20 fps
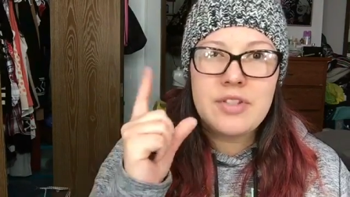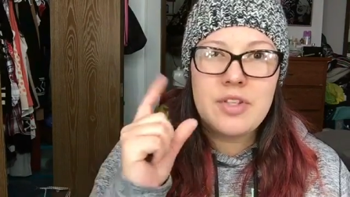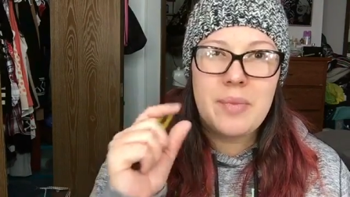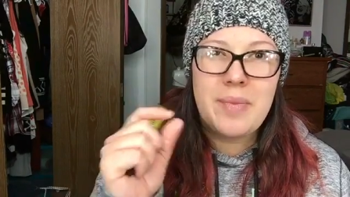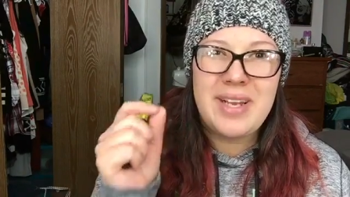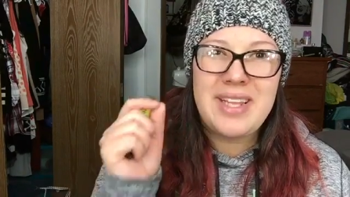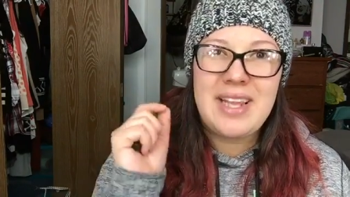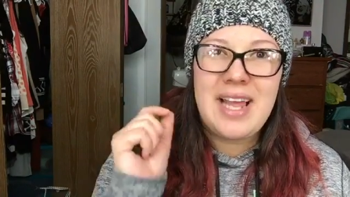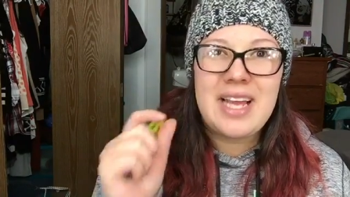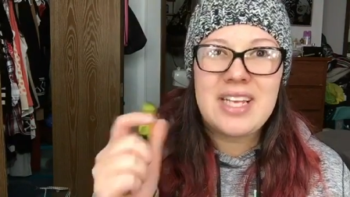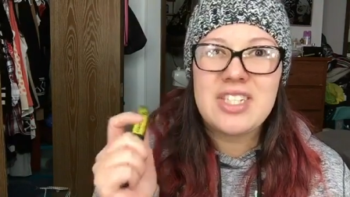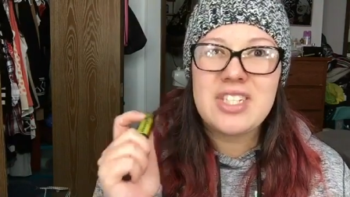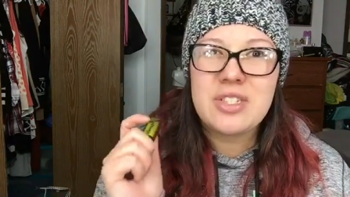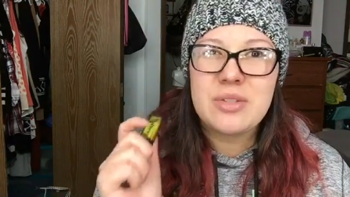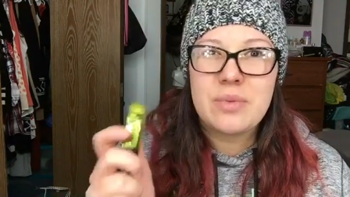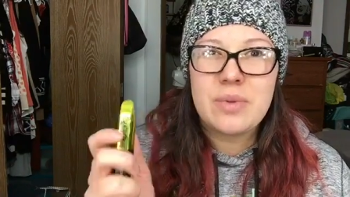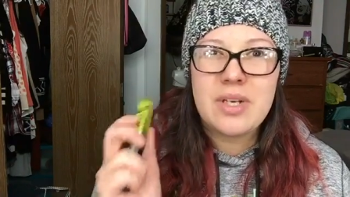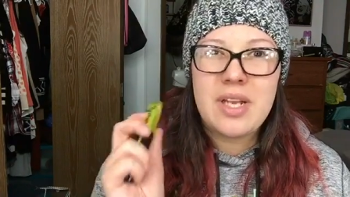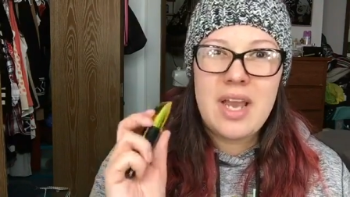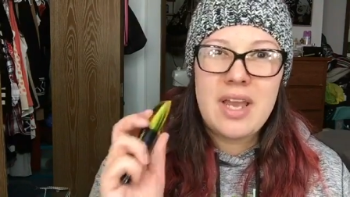so my
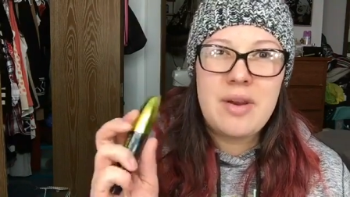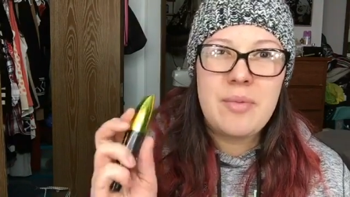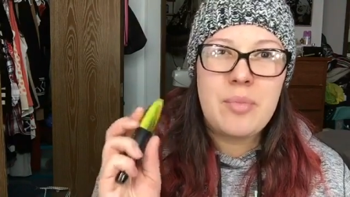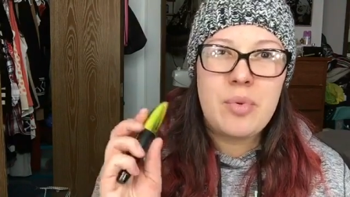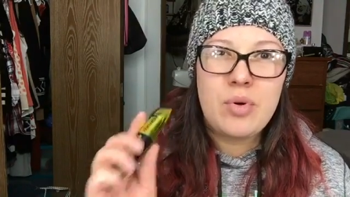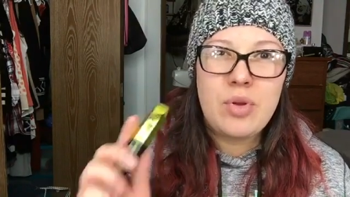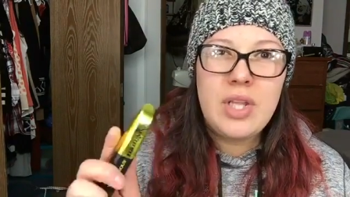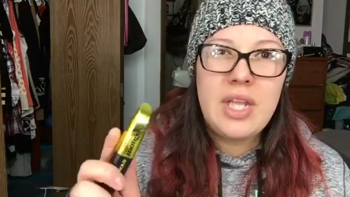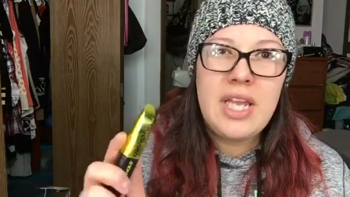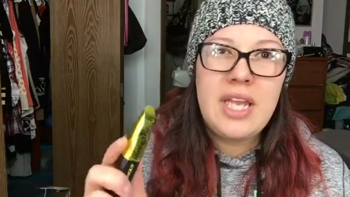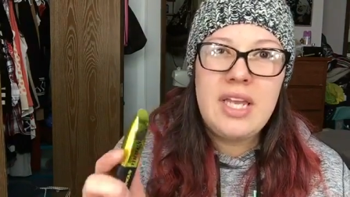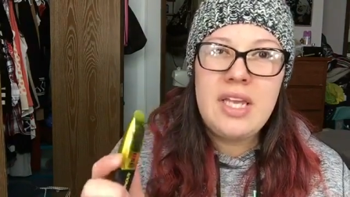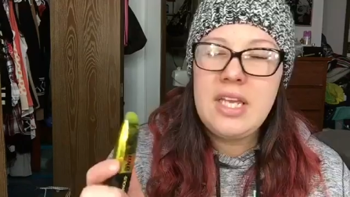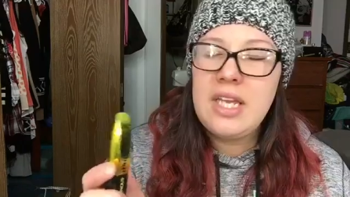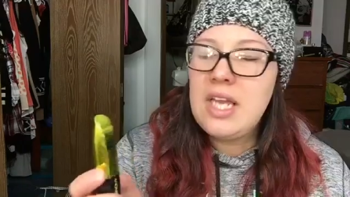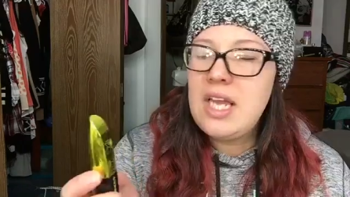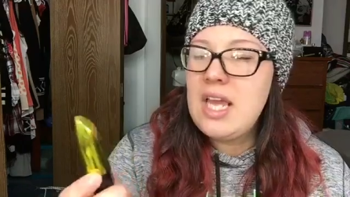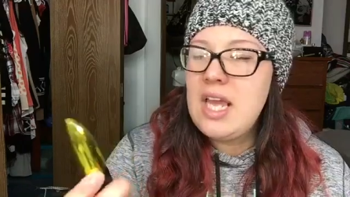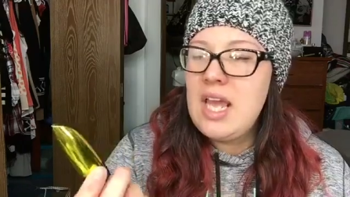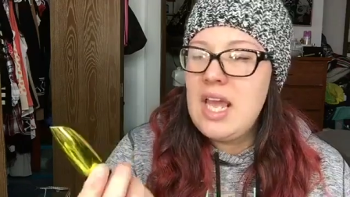lashes were kind of pulling,
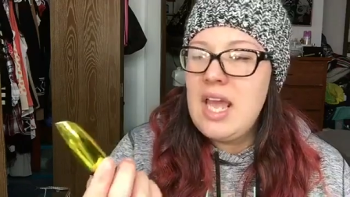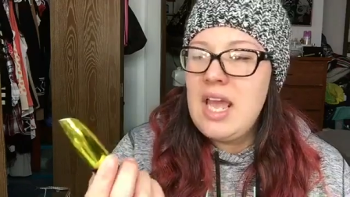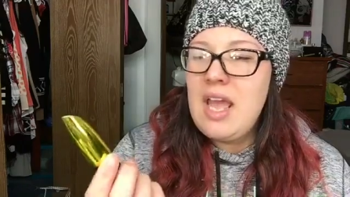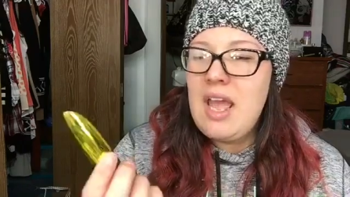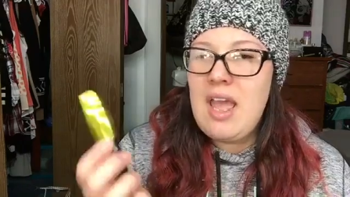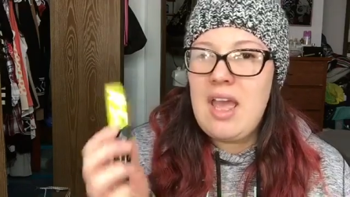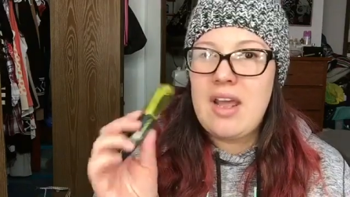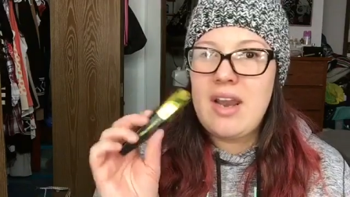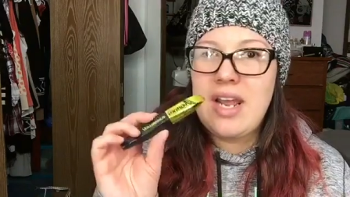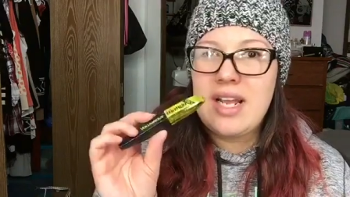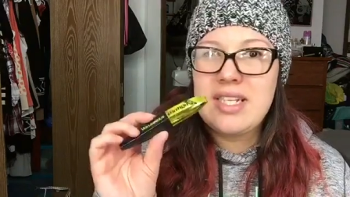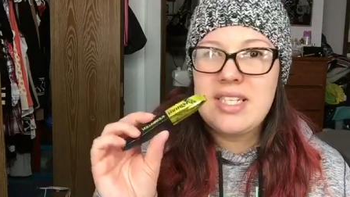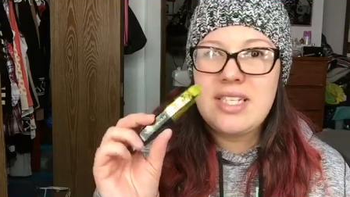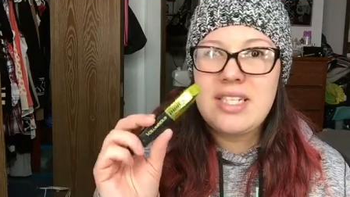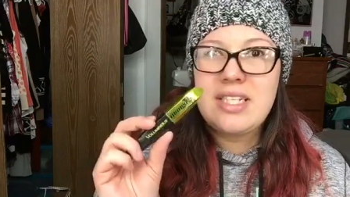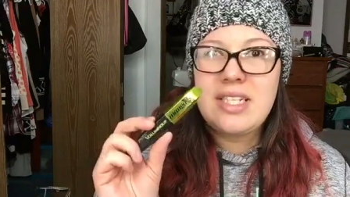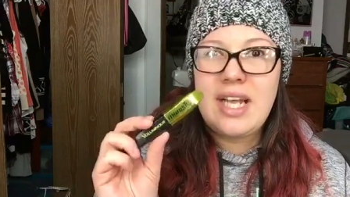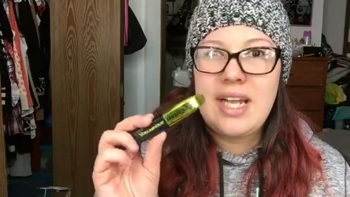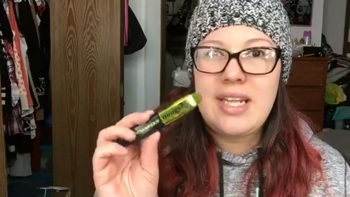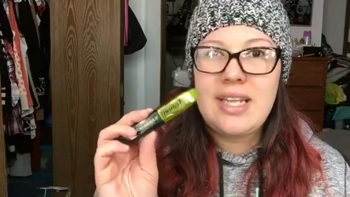and I
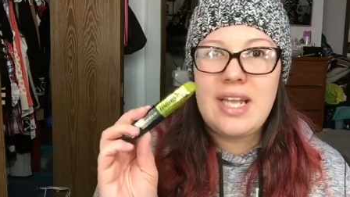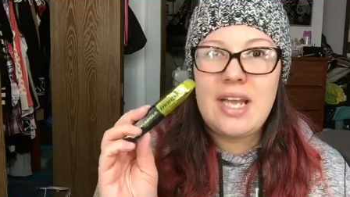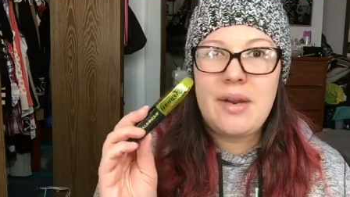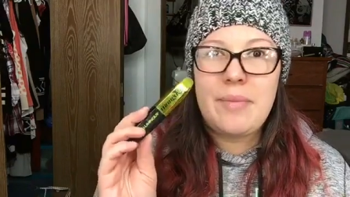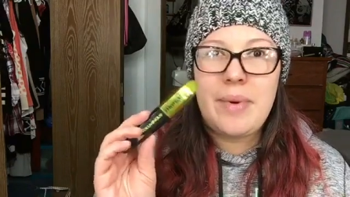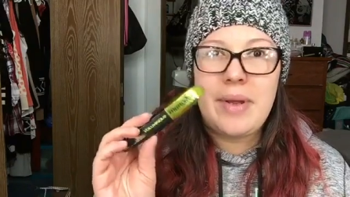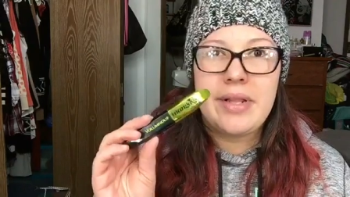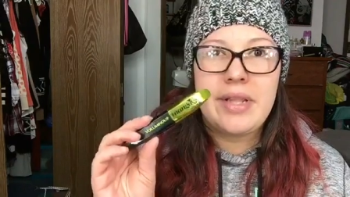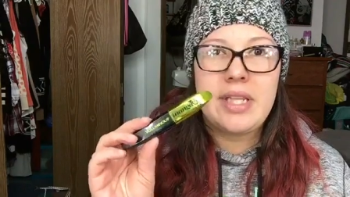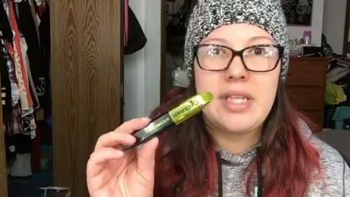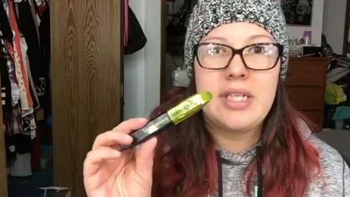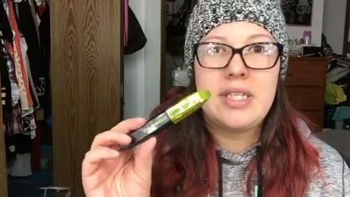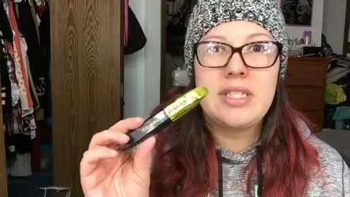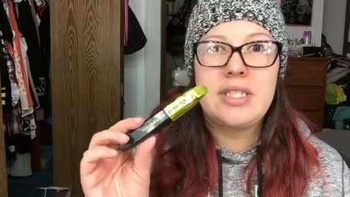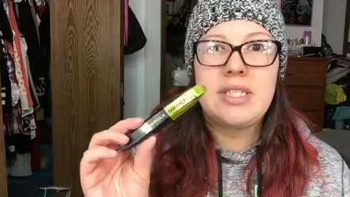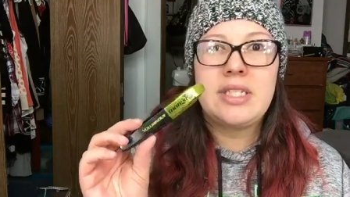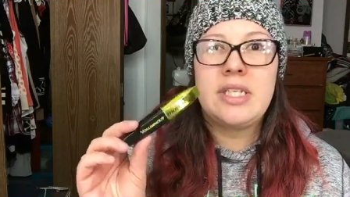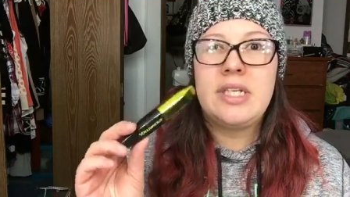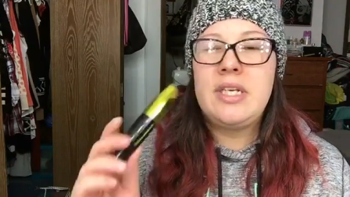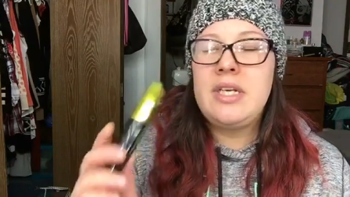didn't like that about this.